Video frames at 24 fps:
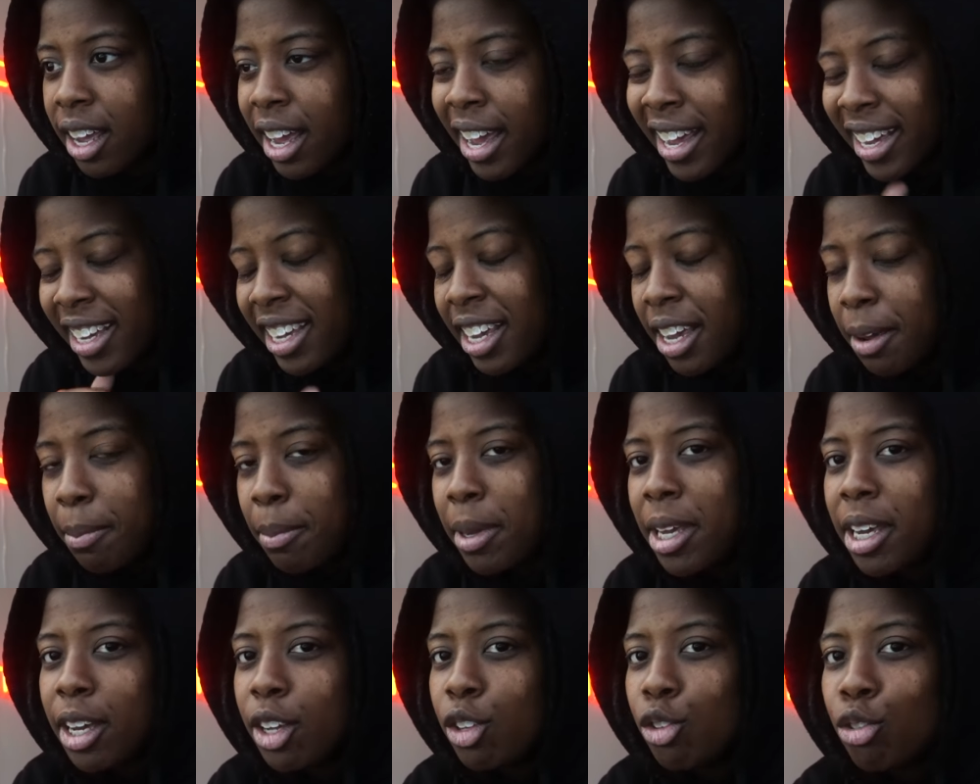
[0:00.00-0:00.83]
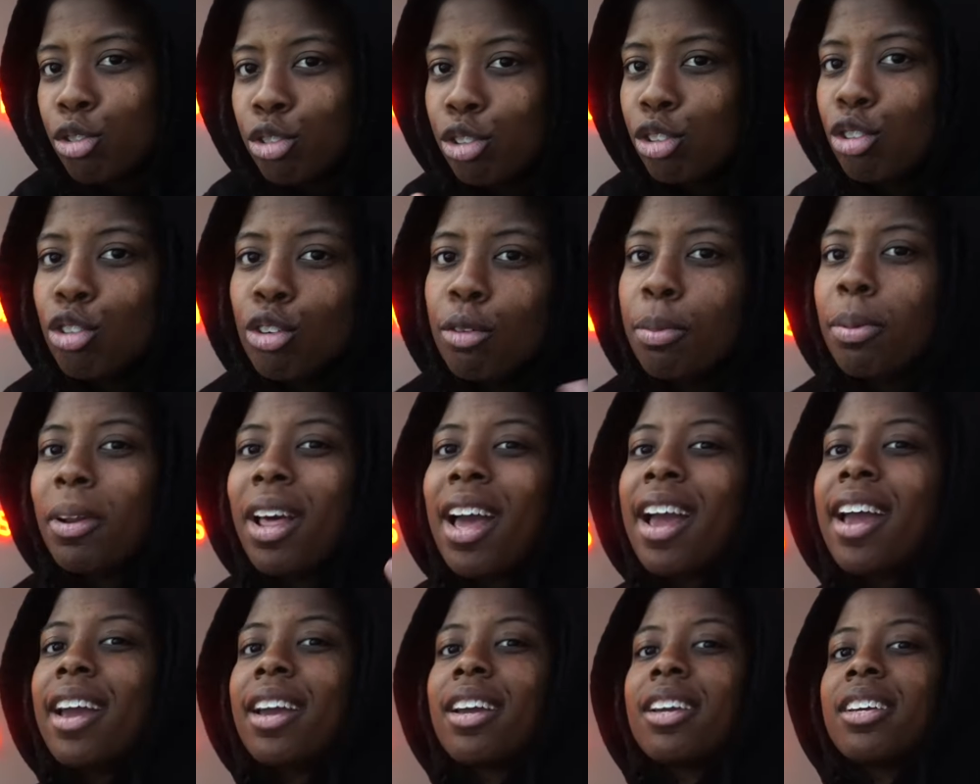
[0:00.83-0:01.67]
and get me a YouTube
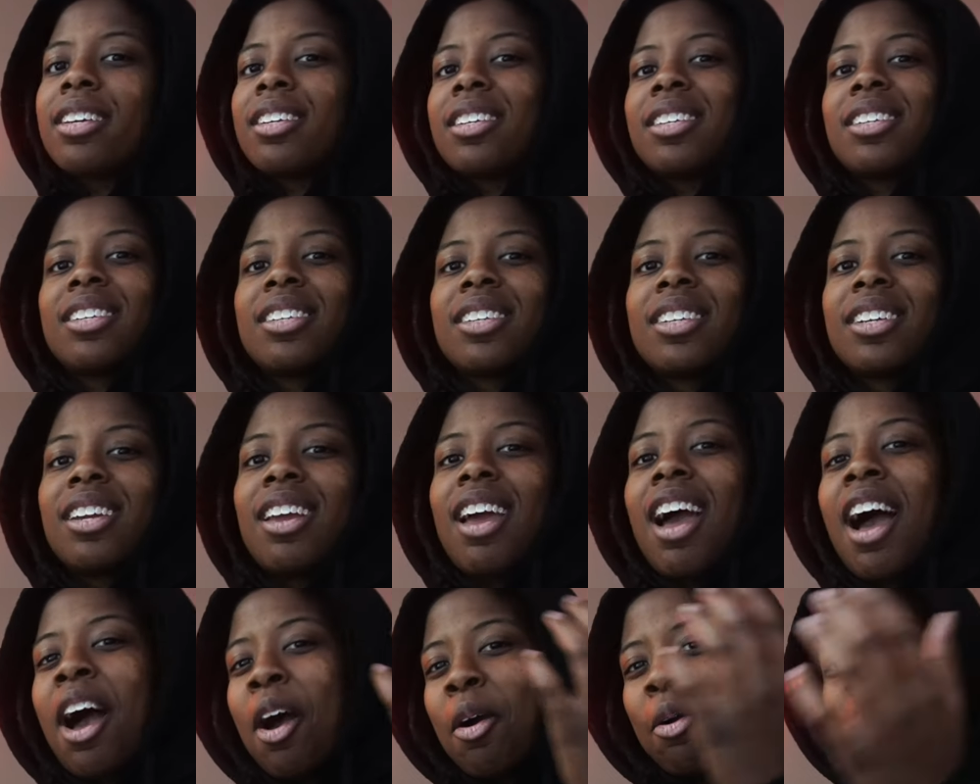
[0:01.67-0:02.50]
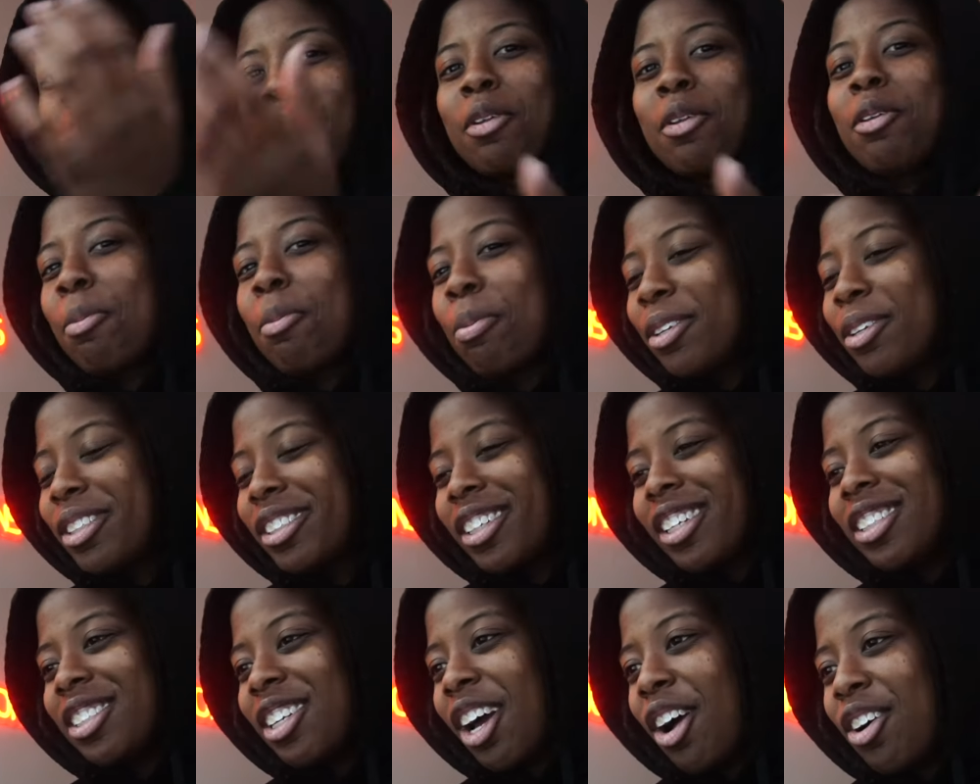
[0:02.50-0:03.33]
plat, I already
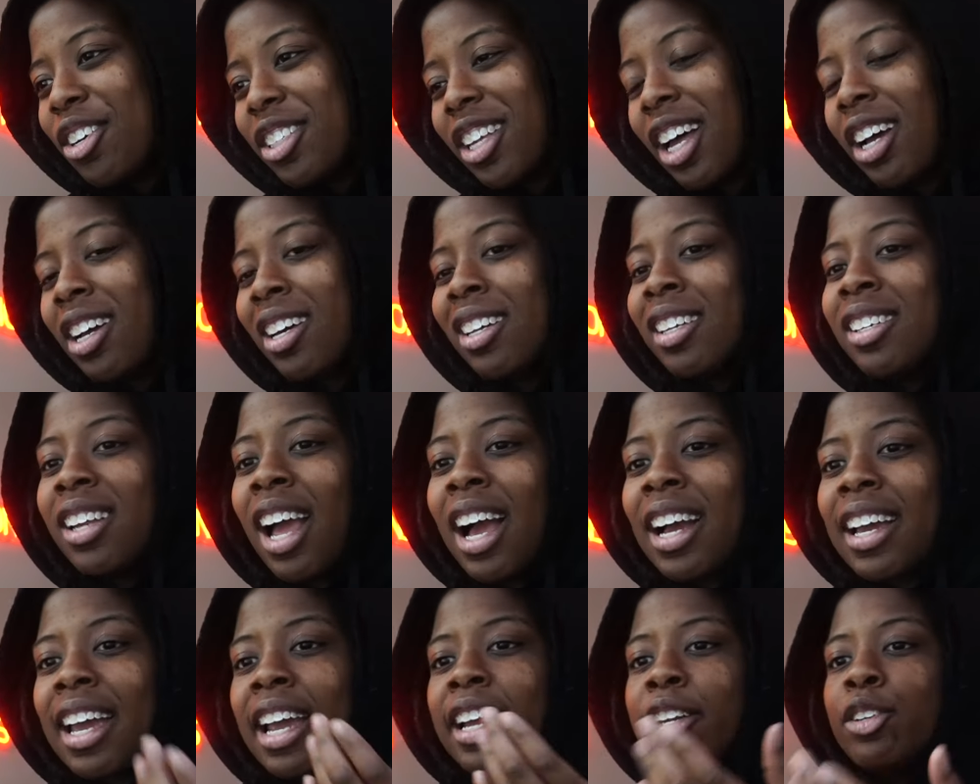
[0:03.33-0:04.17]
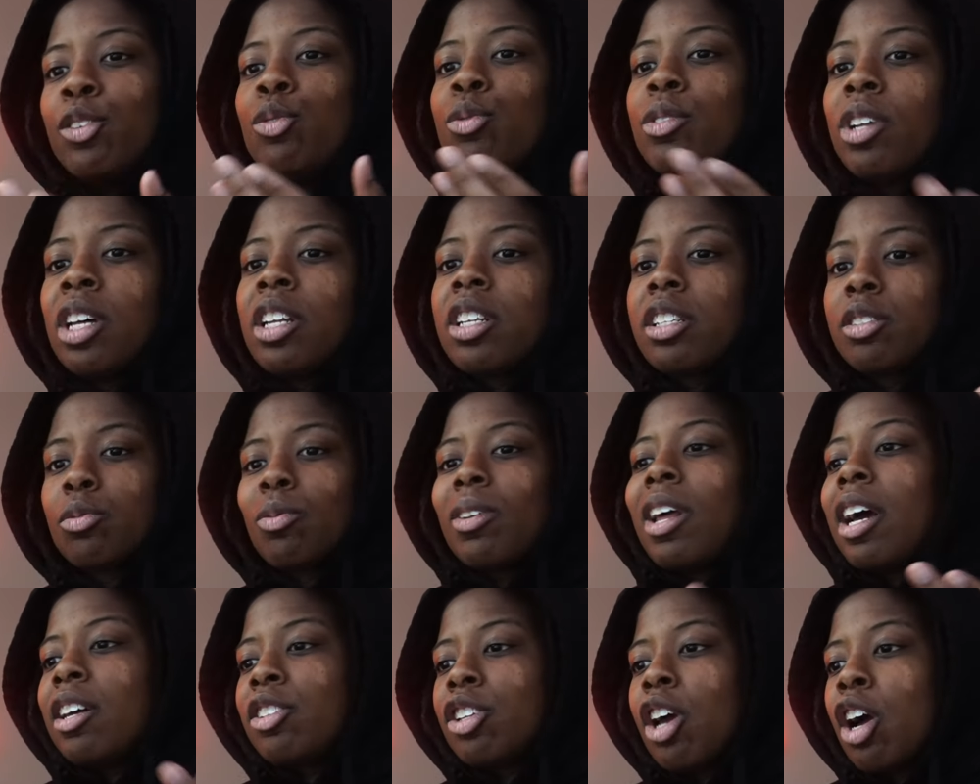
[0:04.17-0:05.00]
appreciate y'all because I can I can't do none of this
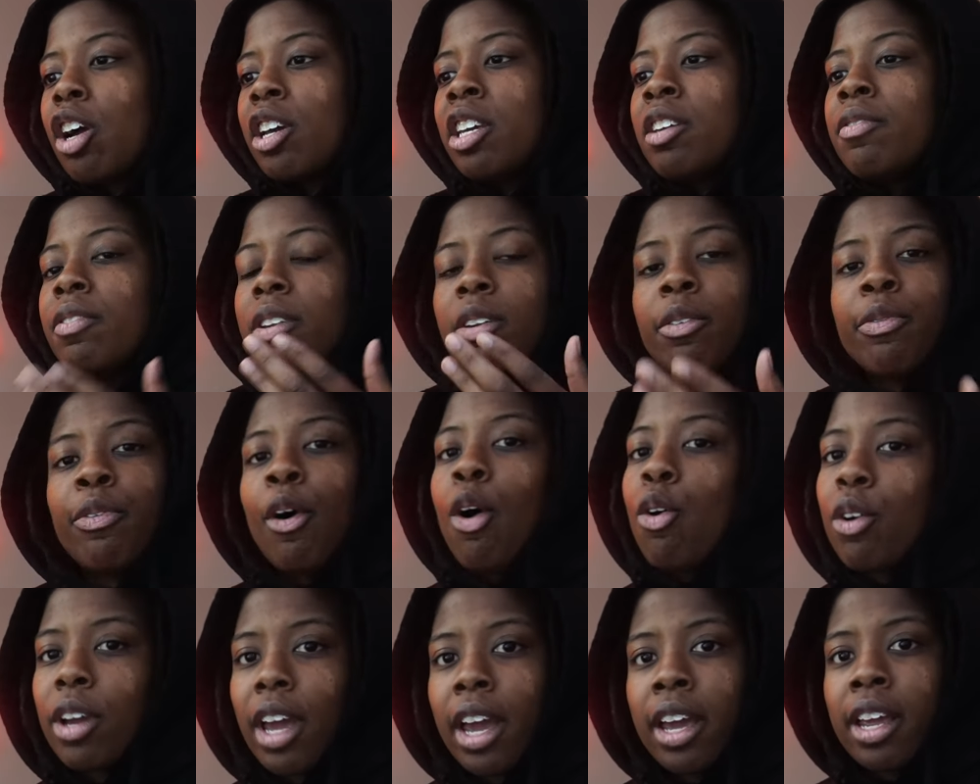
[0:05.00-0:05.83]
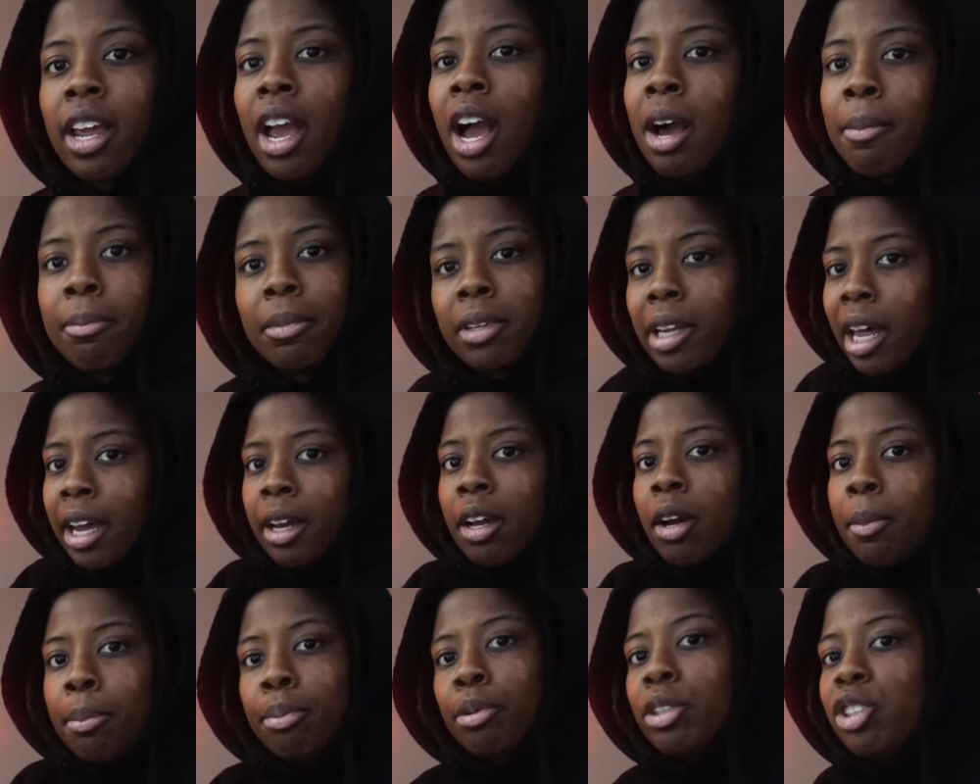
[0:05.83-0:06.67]
without y'all. Even the 4K, I'm like
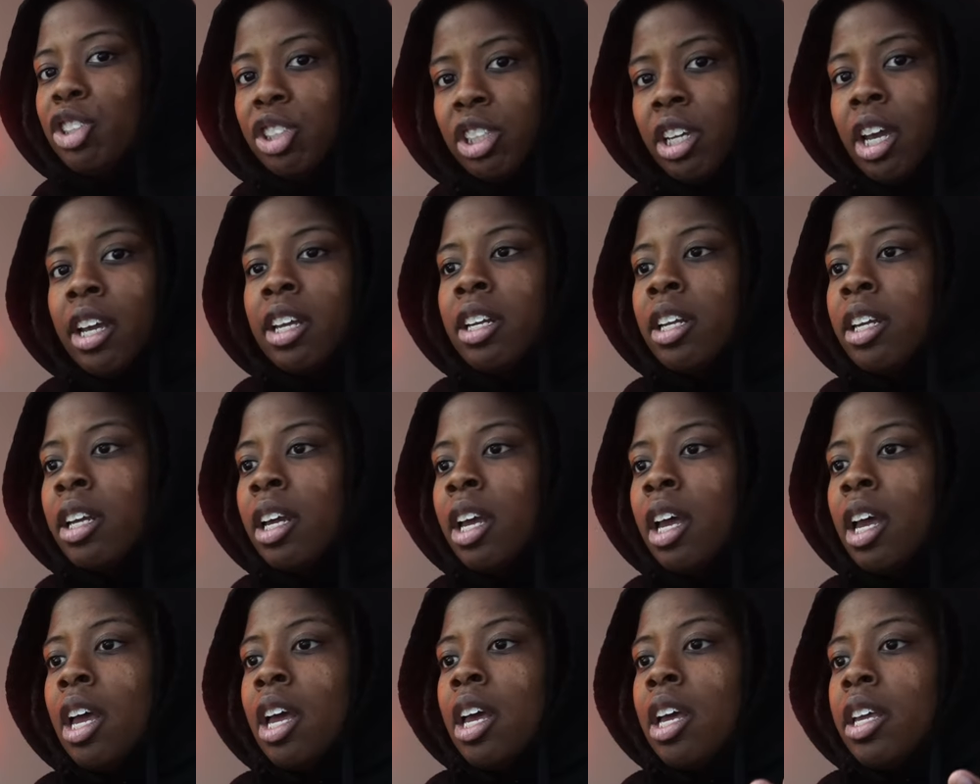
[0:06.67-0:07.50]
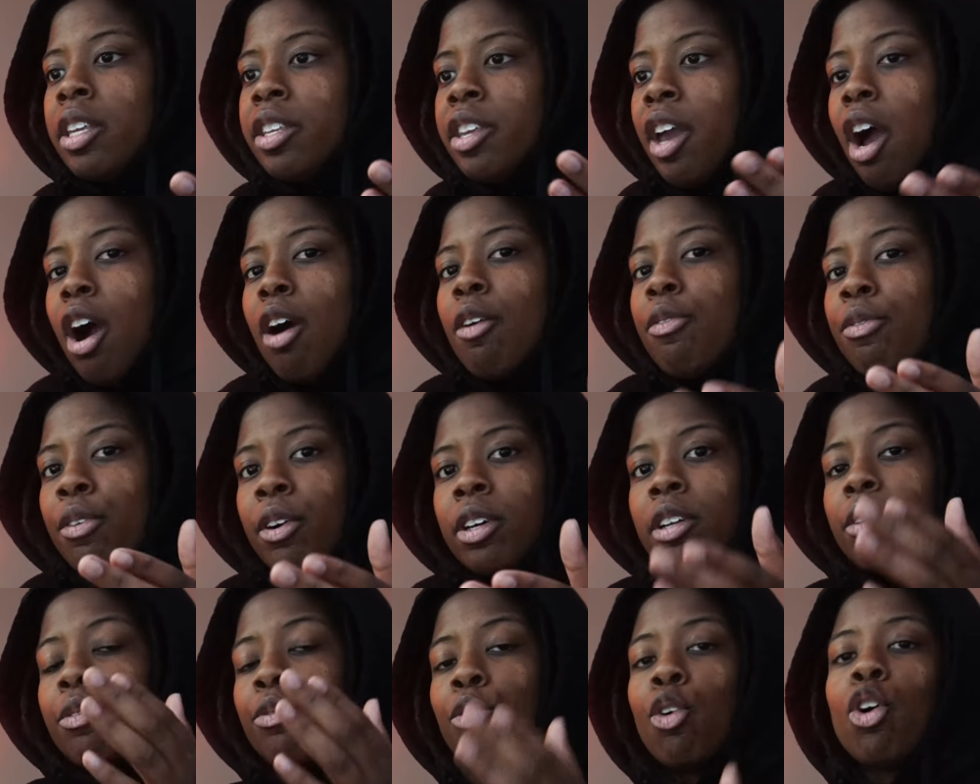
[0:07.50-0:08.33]
appreciating y'all for
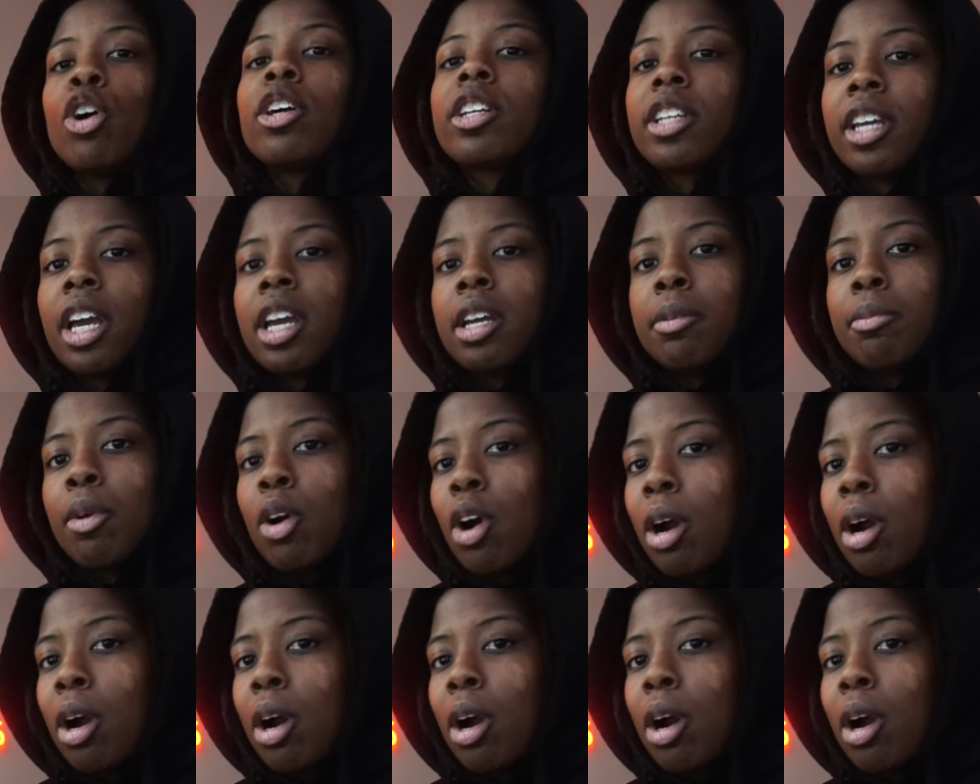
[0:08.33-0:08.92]
the 4K, bro.